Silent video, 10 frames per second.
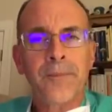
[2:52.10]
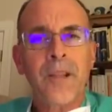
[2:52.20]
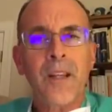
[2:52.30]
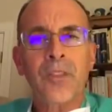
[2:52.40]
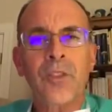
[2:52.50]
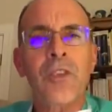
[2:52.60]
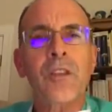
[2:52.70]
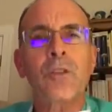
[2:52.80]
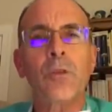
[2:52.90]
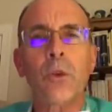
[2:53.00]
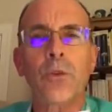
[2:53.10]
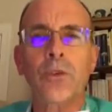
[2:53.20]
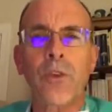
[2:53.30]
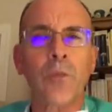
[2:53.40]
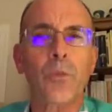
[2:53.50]
As Theodore
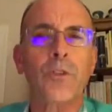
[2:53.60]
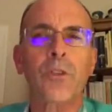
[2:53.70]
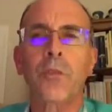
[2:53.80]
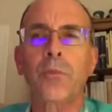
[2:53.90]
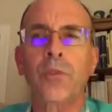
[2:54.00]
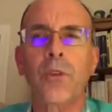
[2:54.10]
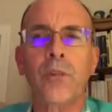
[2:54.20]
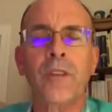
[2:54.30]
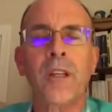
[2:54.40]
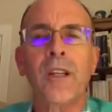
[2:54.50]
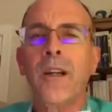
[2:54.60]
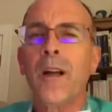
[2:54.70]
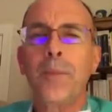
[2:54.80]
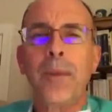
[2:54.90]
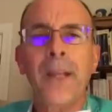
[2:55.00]
Roosevelt once observed,
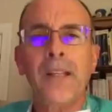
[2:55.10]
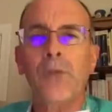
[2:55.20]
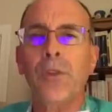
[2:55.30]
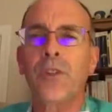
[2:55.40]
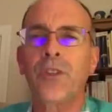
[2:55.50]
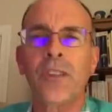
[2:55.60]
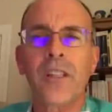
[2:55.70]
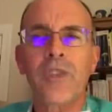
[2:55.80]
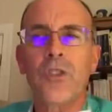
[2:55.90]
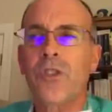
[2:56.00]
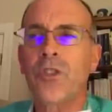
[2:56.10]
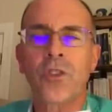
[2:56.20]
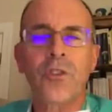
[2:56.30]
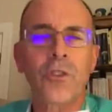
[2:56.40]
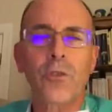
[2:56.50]
a patriot's allegiance
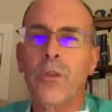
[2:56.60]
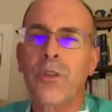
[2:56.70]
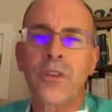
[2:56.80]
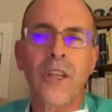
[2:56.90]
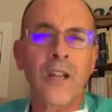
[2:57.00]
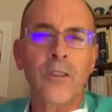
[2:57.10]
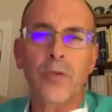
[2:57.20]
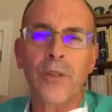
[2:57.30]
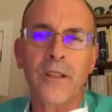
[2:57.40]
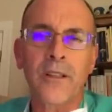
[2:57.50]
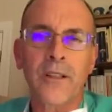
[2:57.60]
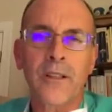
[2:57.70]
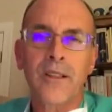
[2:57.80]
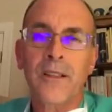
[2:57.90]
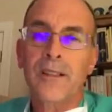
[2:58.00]
is to his country,
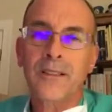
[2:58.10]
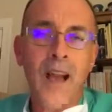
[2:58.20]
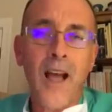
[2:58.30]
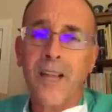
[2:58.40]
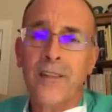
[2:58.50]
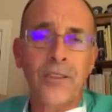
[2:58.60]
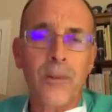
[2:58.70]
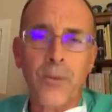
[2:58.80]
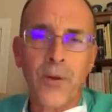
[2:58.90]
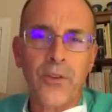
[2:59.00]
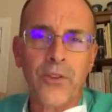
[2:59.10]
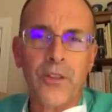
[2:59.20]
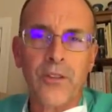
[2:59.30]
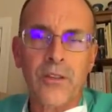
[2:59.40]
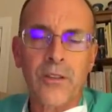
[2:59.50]
not to the
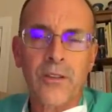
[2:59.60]
president.